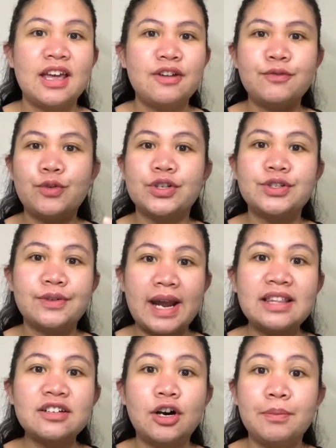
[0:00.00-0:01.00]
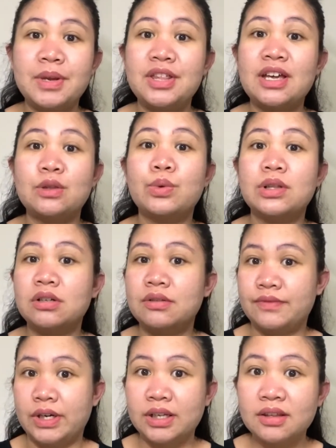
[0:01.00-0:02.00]
and of course write copy that will
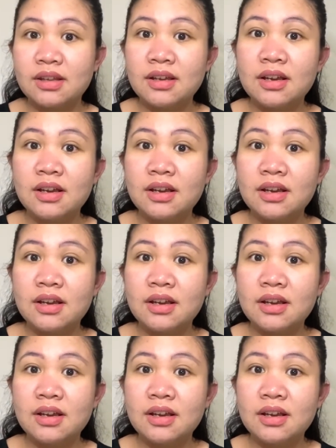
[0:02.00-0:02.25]
convert.